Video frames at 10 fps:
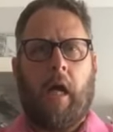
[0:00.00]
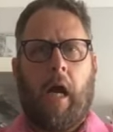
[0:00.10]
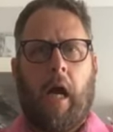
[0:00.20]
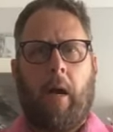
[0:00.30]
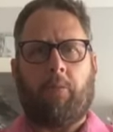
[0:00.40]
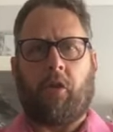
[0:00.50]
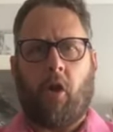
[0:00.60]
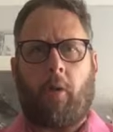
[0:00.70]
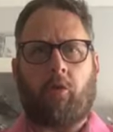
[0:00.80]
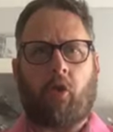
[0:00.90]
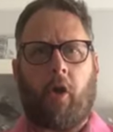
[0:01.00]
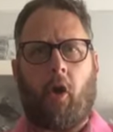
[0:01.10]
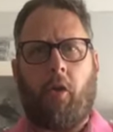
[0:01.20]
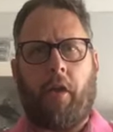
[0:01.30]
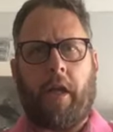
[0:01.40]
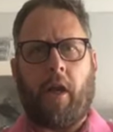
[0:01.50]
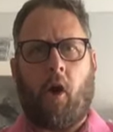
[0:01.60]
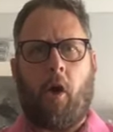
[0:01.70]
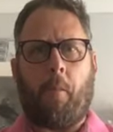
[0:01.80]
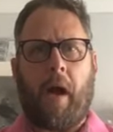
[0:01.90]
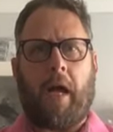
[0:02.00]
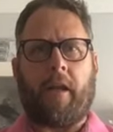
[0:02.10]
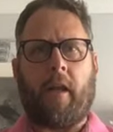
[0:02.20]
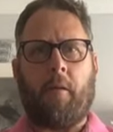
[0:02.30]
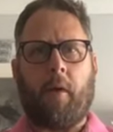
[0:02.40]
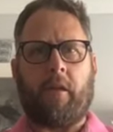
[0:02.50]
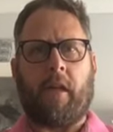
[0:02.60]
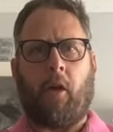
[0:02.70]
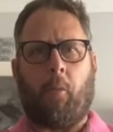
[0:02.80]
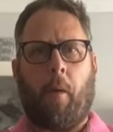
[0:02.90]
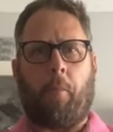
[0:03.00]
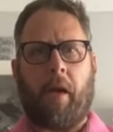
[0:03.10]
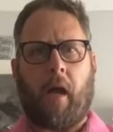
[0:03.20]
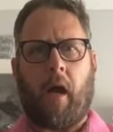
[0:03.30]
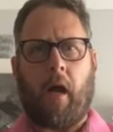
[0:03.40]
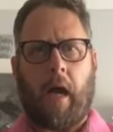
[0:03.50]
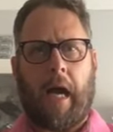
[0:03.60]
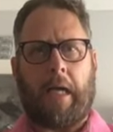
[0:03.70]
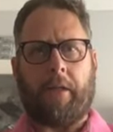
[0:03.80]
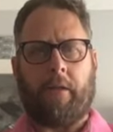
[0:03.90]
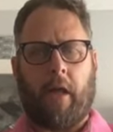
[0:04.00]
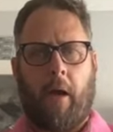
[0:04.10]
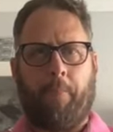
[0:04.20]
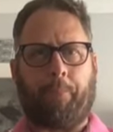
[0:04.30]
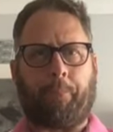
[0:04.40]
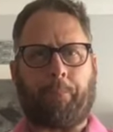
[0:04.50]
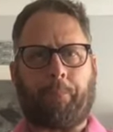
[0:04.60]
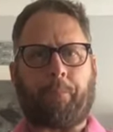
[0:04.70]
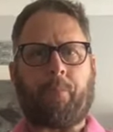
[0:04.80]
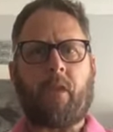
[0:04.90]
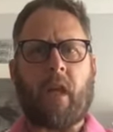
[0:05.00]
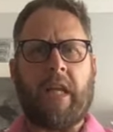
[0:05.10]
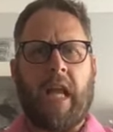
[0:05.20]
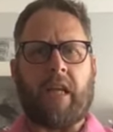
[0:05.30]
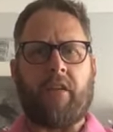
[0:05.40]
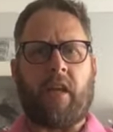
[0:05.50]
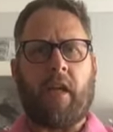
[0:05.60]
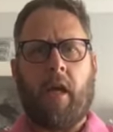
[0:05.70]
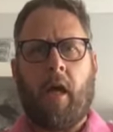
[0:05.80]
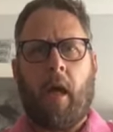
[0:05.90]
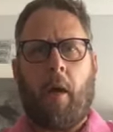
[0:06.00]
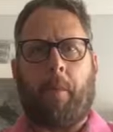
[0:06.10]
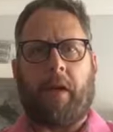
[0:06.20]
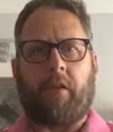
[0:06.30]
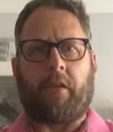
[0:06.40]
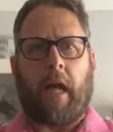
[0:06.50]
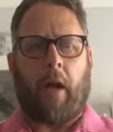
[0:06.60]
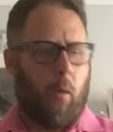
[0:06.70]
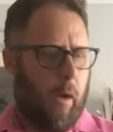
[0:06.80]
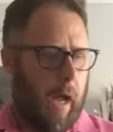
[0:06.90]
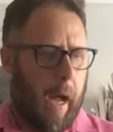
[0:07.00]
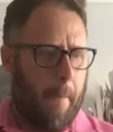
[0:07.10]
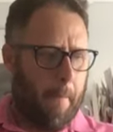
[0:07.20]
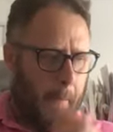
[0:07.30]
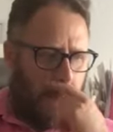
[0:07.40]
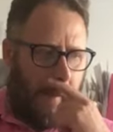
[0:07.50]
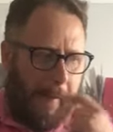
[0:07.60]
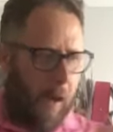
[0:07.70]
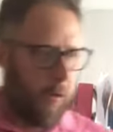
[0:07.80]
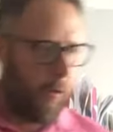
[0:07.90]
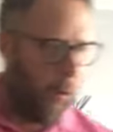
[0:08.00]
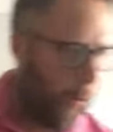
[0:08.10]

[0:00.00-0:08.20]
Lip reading: Tonight I'm trying it on the iPad. It's a little bit bigger and yeah, you can see a bigger scale. The coat that